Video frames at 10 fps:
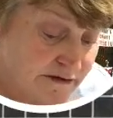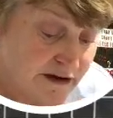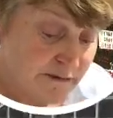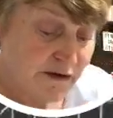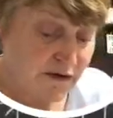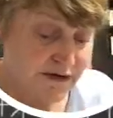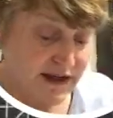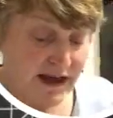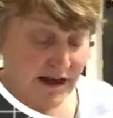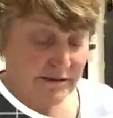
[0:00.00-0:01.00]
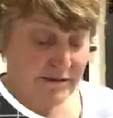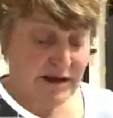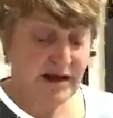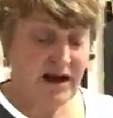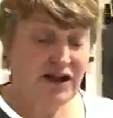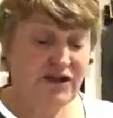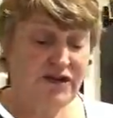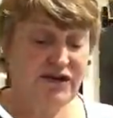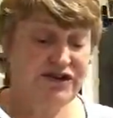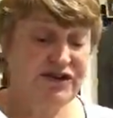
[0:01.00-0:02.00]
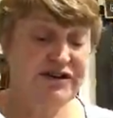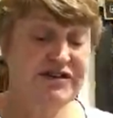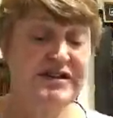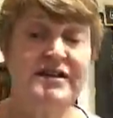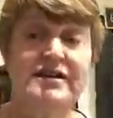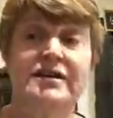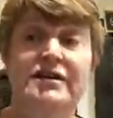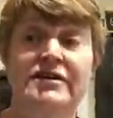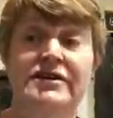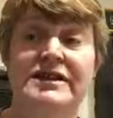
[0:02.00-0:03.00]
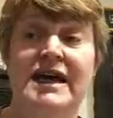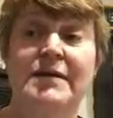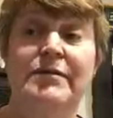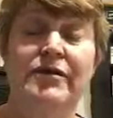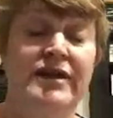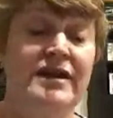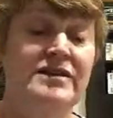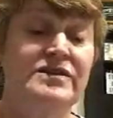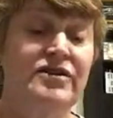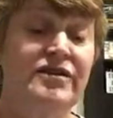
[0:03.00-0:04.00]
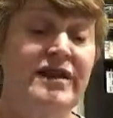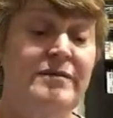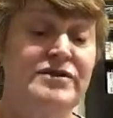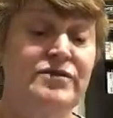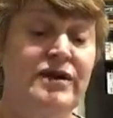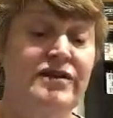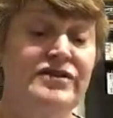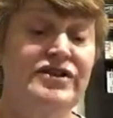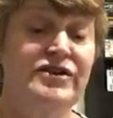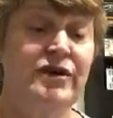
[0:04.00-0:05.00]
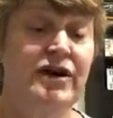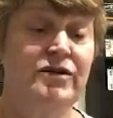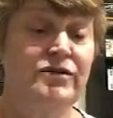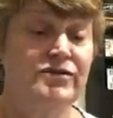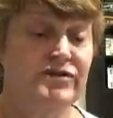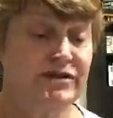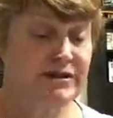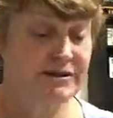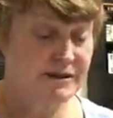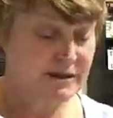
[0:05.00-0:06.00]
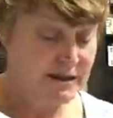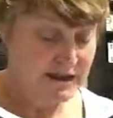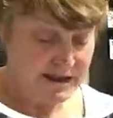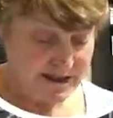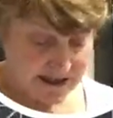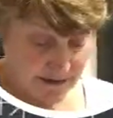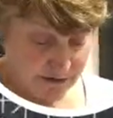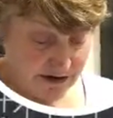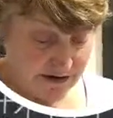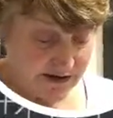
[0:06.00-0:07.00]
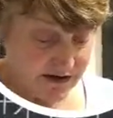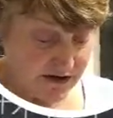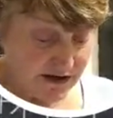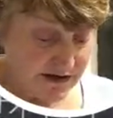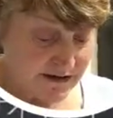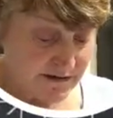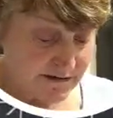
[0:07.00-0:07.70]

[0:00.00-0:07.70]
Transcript: Come along there. And you can just see the tape on the inside there between the 2 holes. Same on the other side.